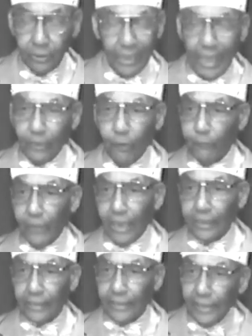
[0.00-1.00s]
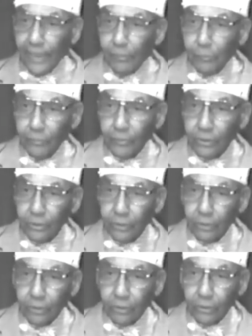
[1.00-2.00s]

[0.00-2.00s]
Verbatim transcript: I don't follow them. That's right.